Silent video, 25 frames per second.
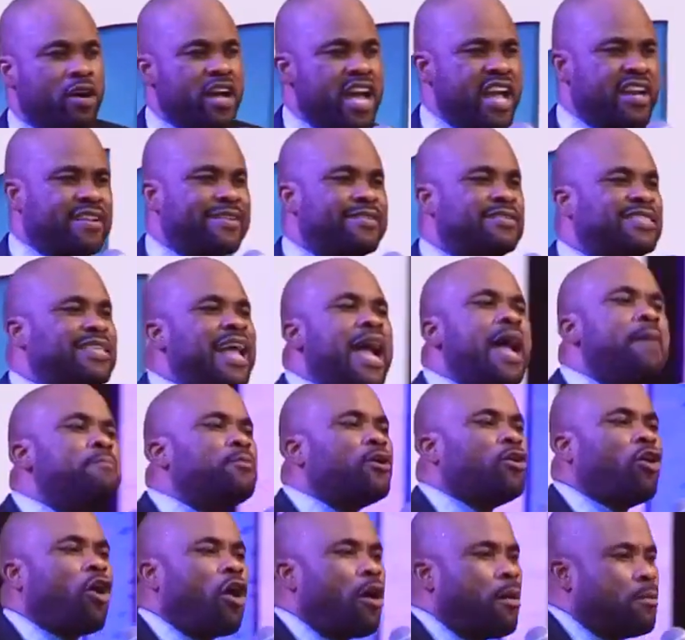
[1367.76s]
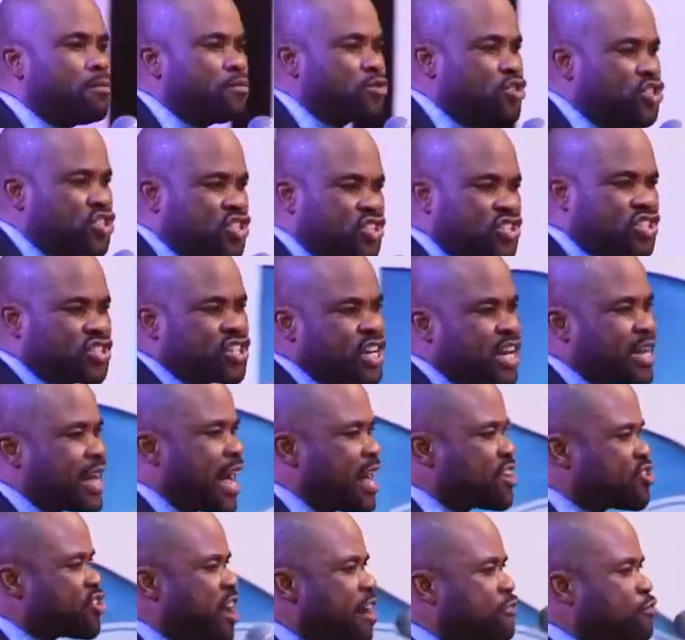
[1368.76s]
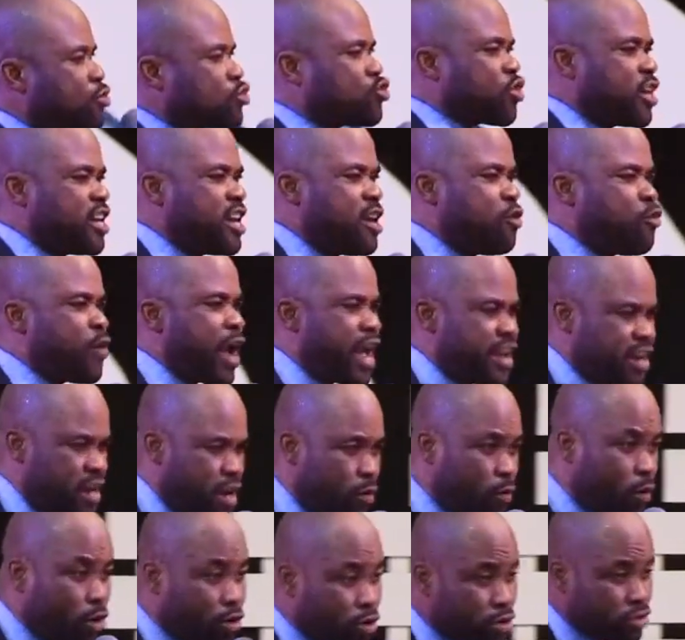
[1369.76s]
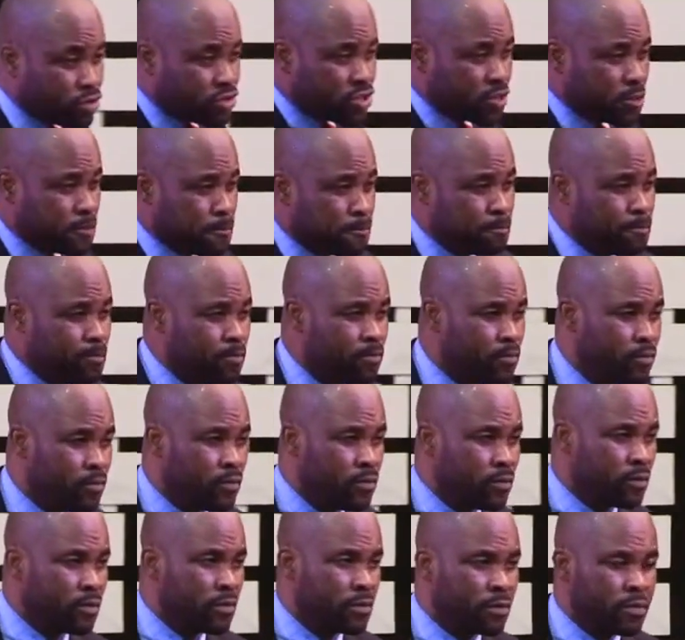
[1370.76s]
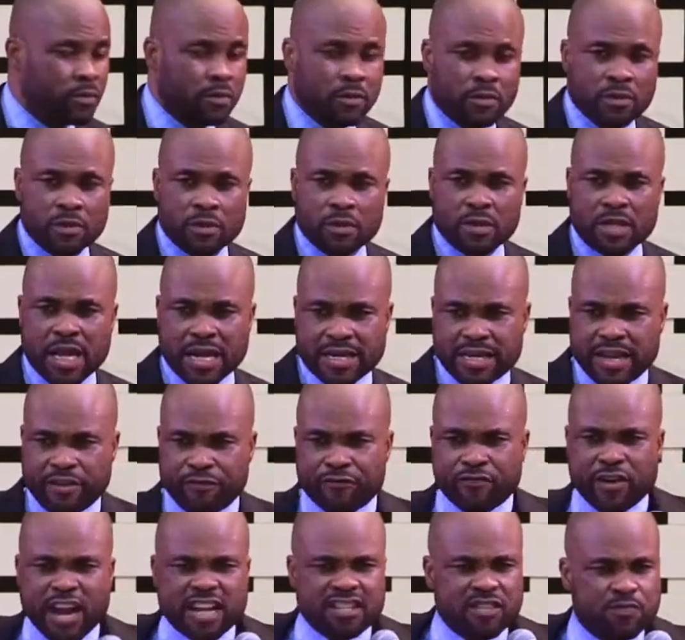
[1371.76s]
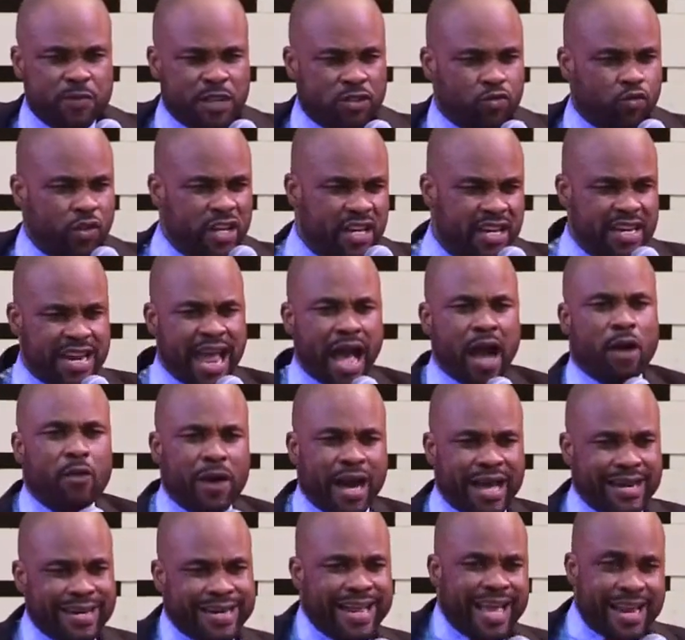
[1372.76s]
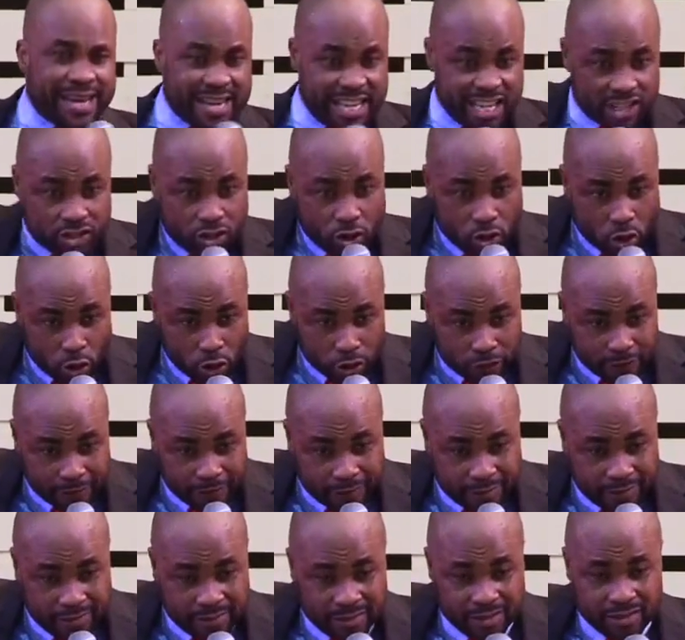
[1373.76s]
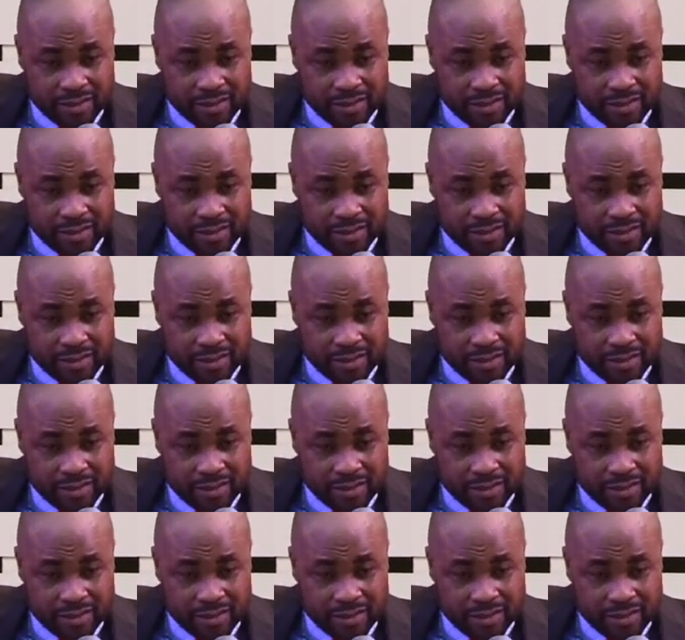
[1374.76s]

A time comes, she can travel to anywhere in the world. The difference between now and then is growth.